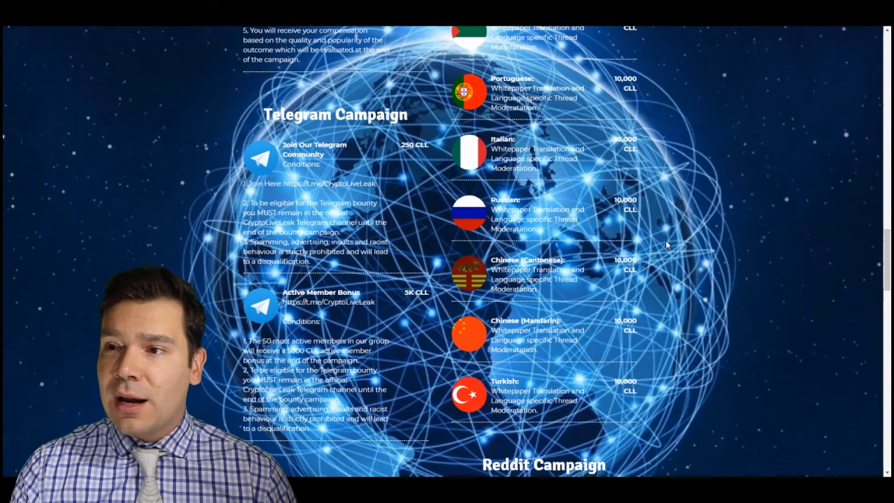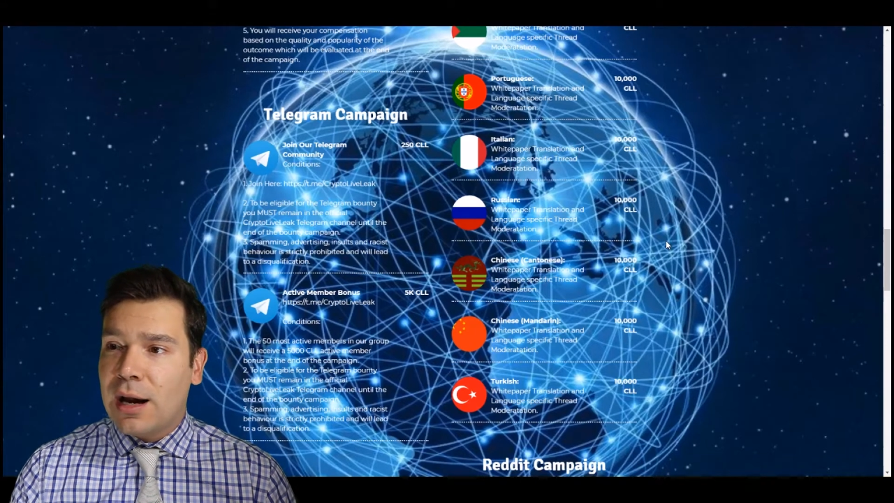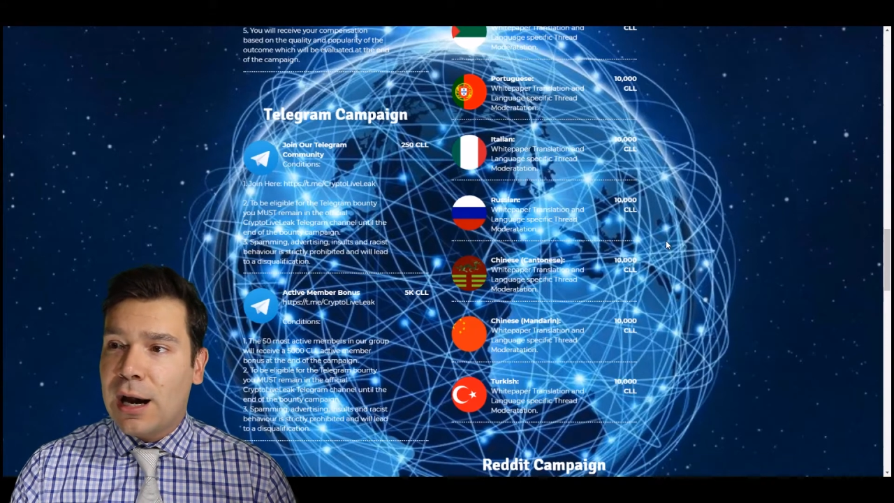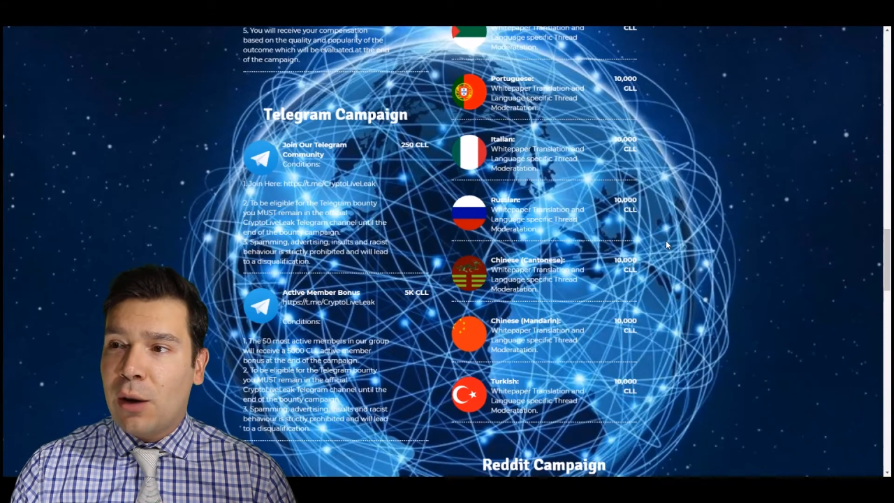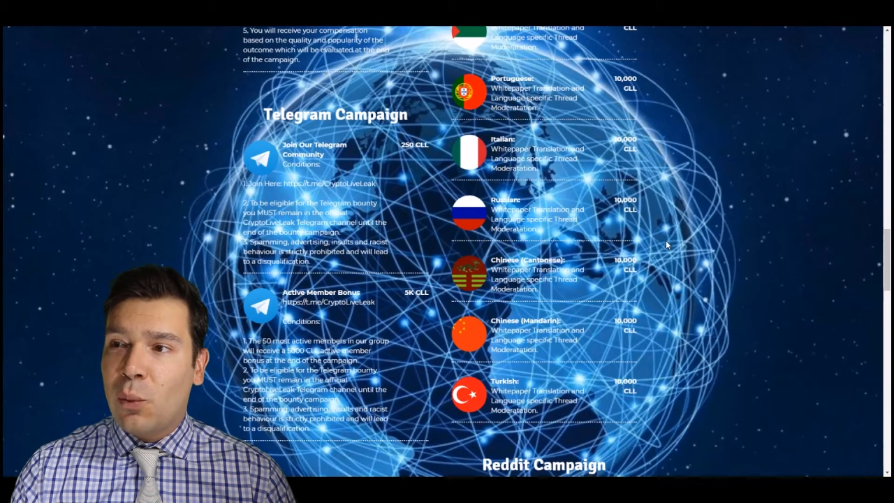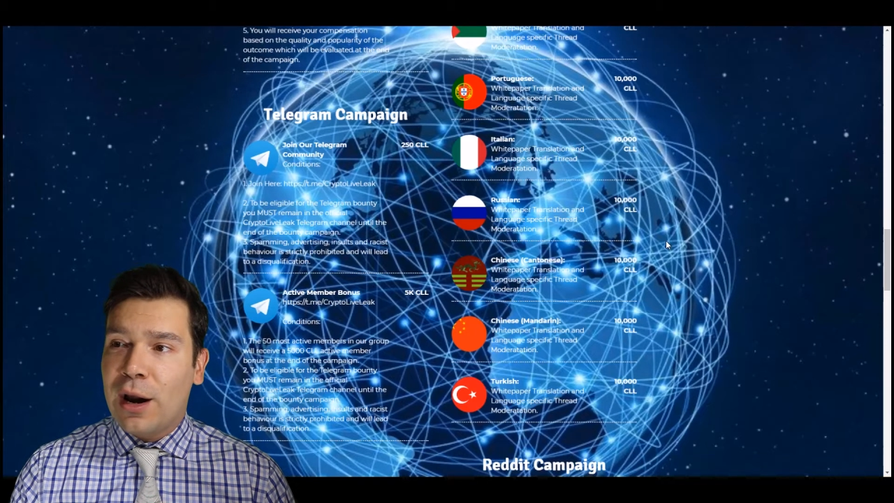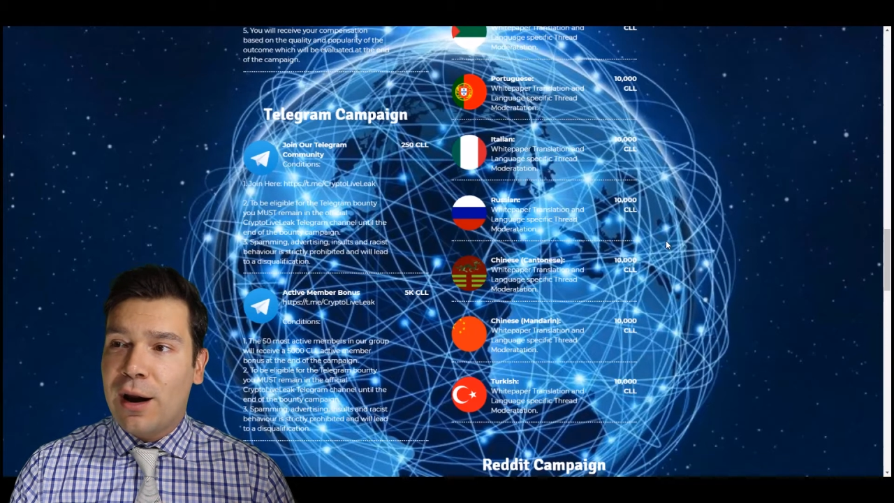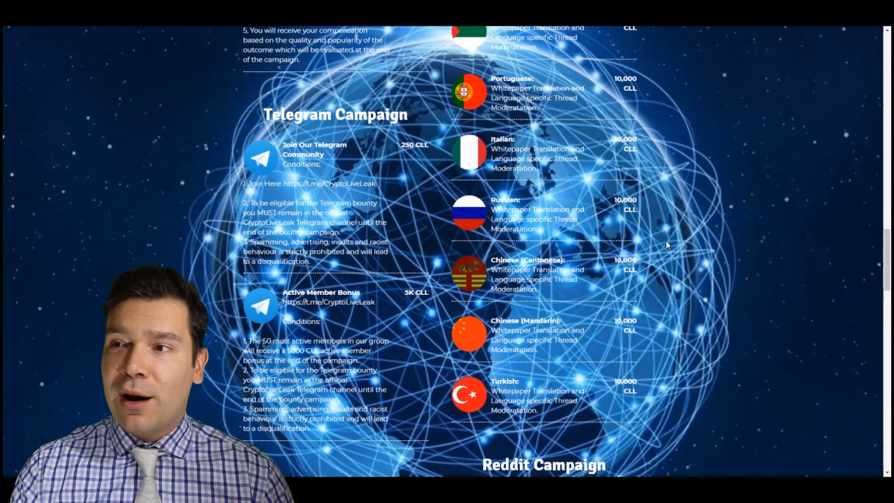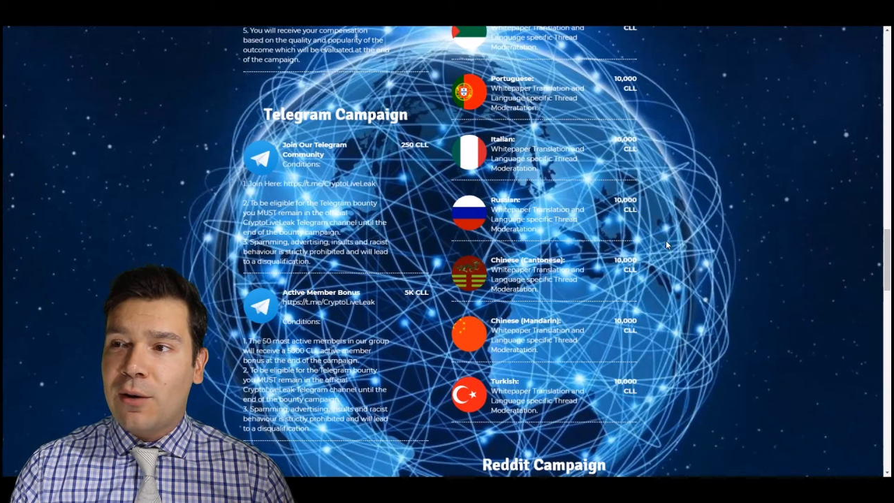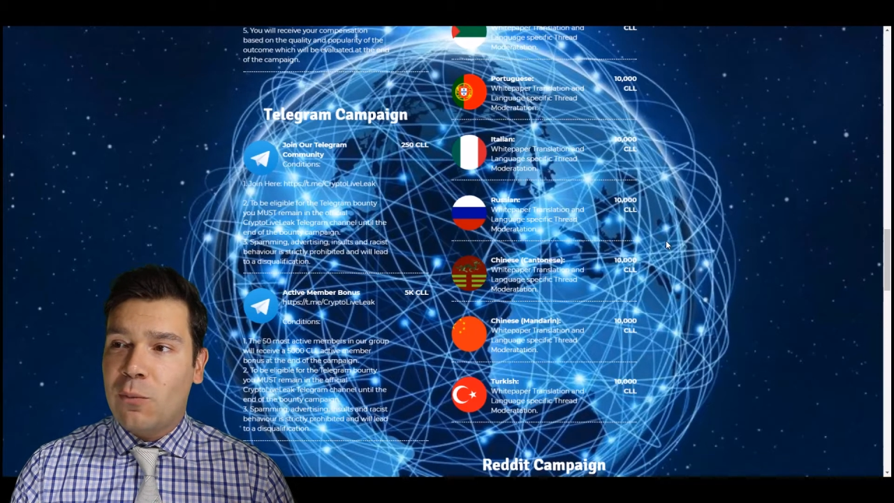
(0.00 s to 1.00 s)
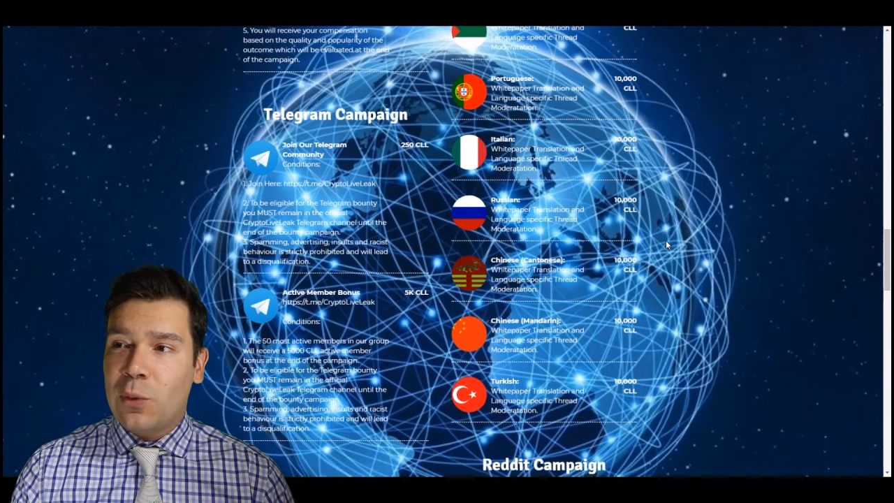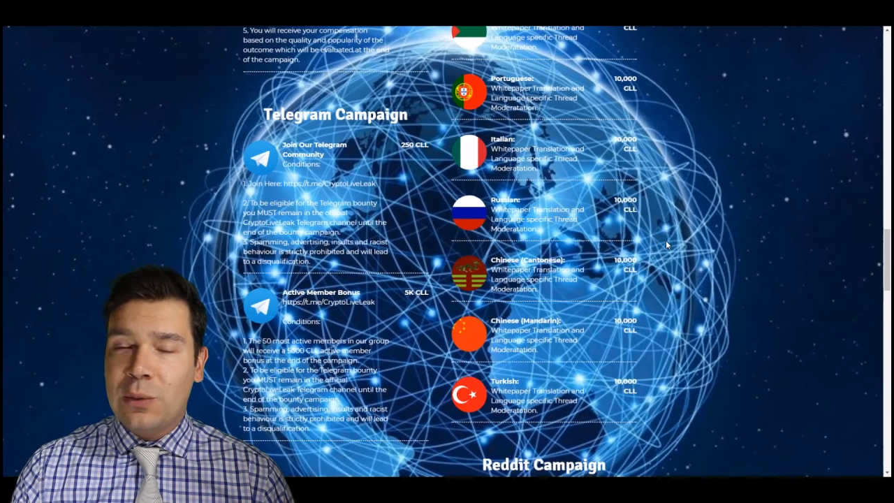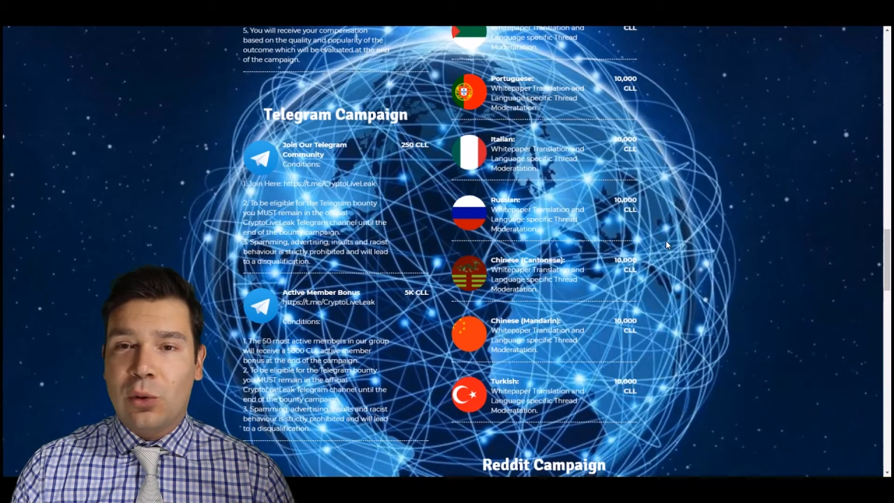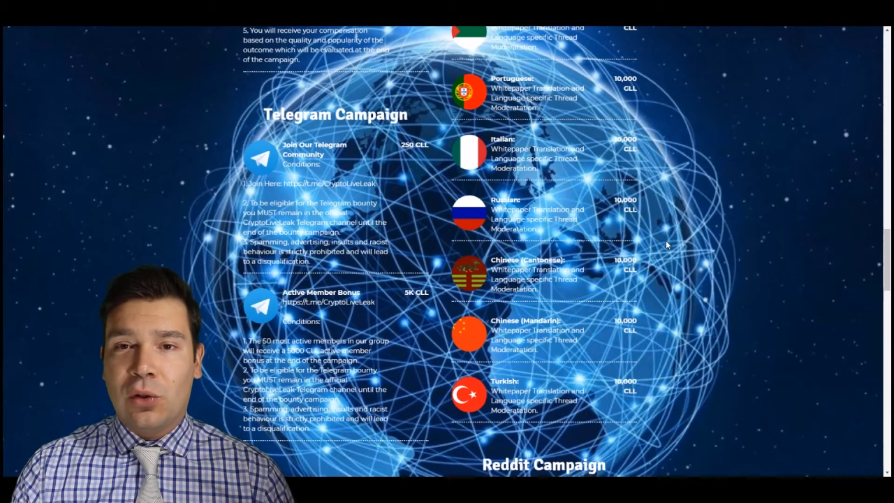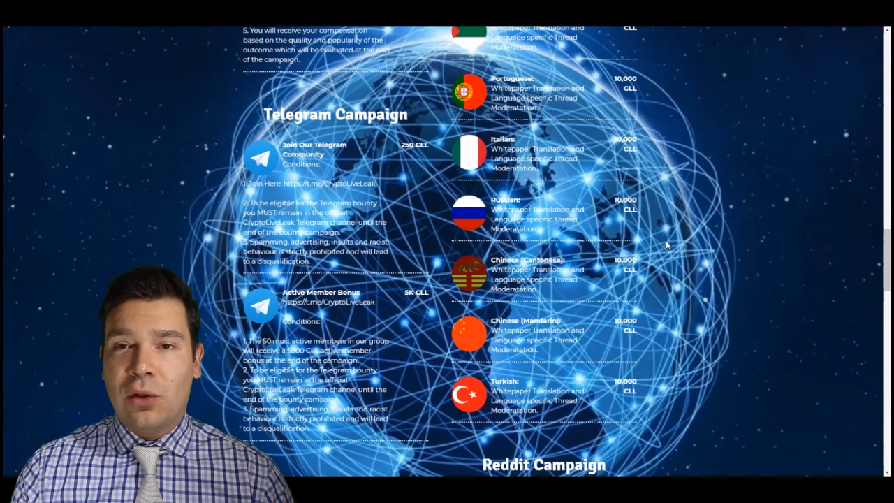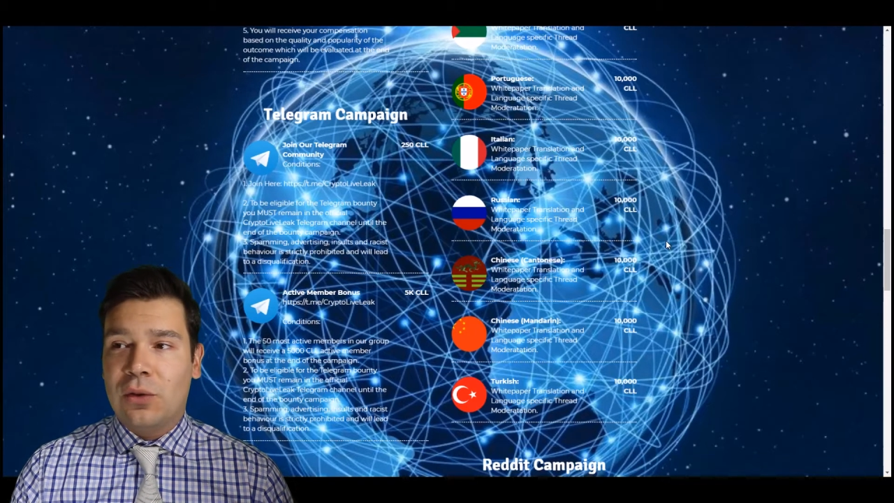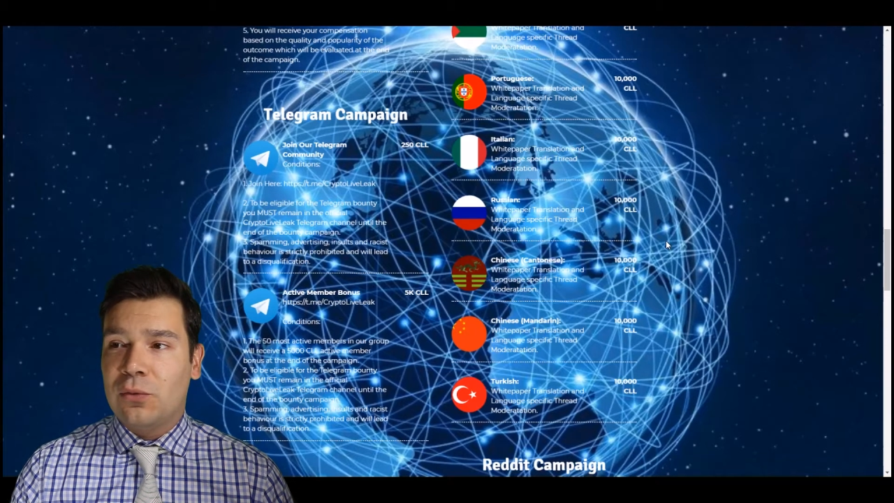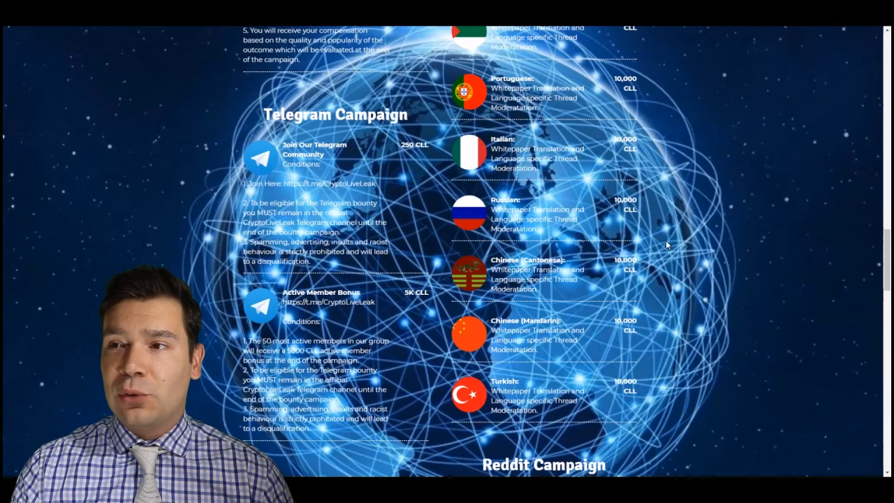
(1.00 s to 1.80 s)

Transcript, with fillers: uh, where we will